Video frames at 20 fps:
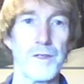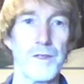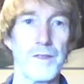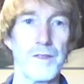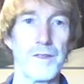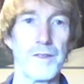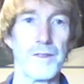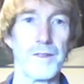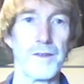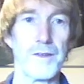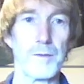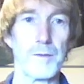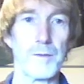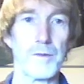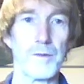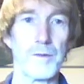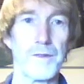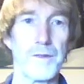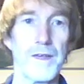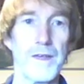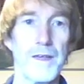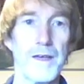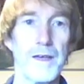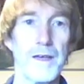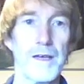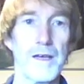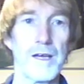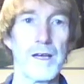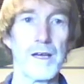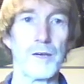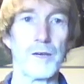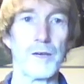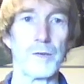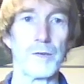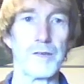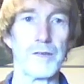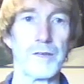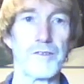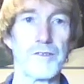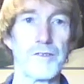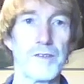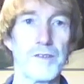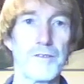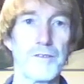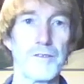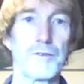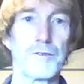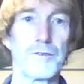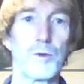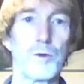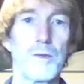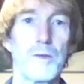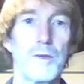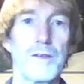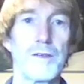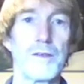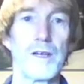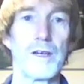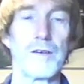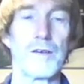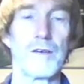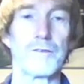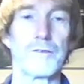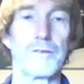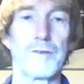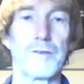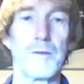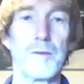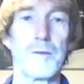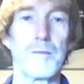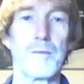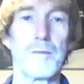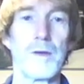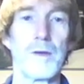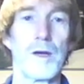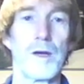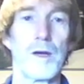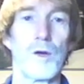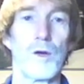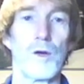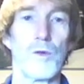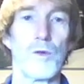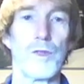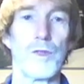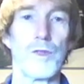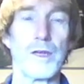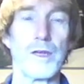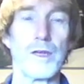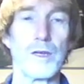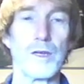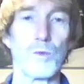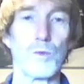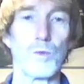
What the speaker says: in this table just here, we're going to transform it from the